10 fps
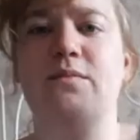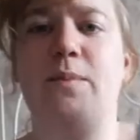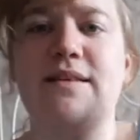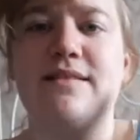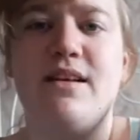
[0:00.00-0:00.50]

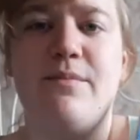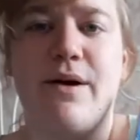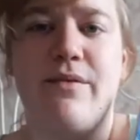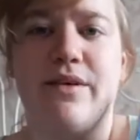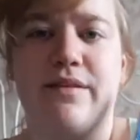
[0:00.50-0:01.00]
basically
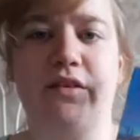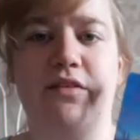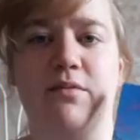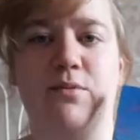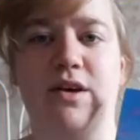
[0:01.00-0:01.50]
about this
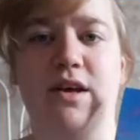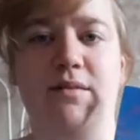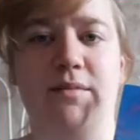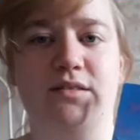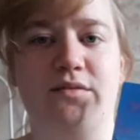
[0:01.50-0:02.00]
young boy here
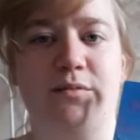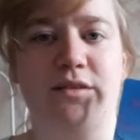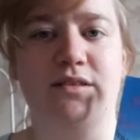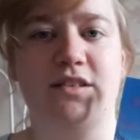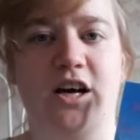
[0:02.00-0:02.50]
who makes fun of
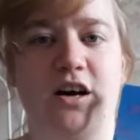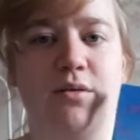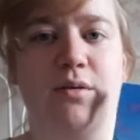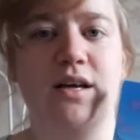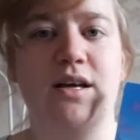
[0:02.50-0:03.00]
this
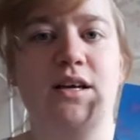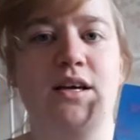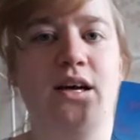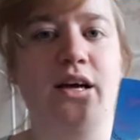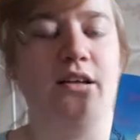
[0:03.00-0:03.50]
girl,
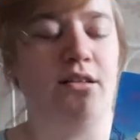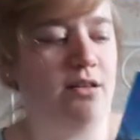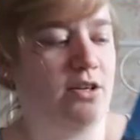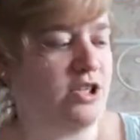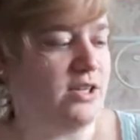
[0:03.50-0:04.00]
and
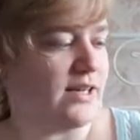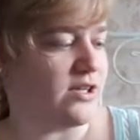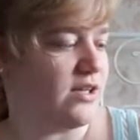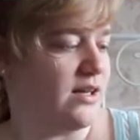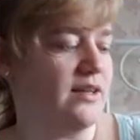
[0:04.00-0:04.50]
she's
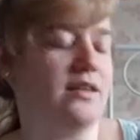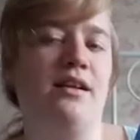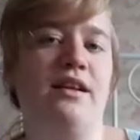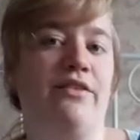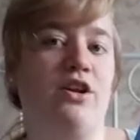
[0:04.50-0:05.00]
actually like
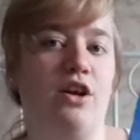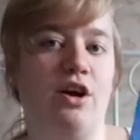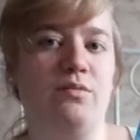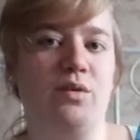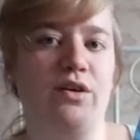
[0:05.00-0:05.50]
living
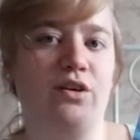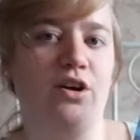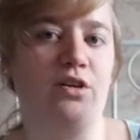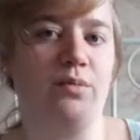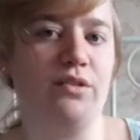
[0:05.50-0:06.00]
alone with her
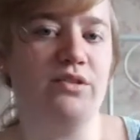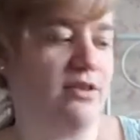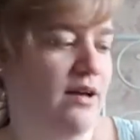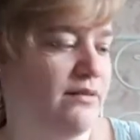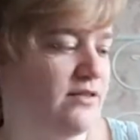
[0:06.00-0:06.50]
younger brother and
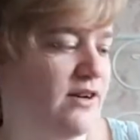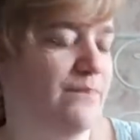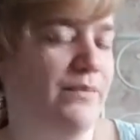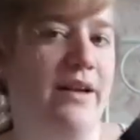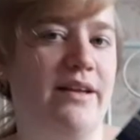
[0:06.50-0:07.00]
looking after
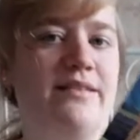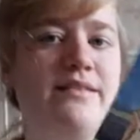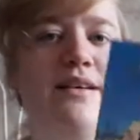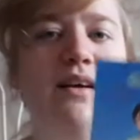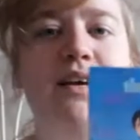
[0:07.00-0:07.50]
him, and
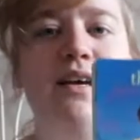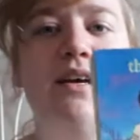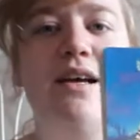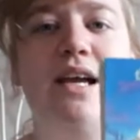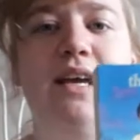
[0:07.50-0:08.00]

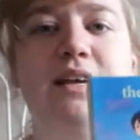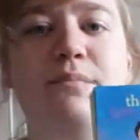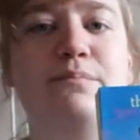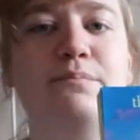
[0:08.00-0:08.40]
he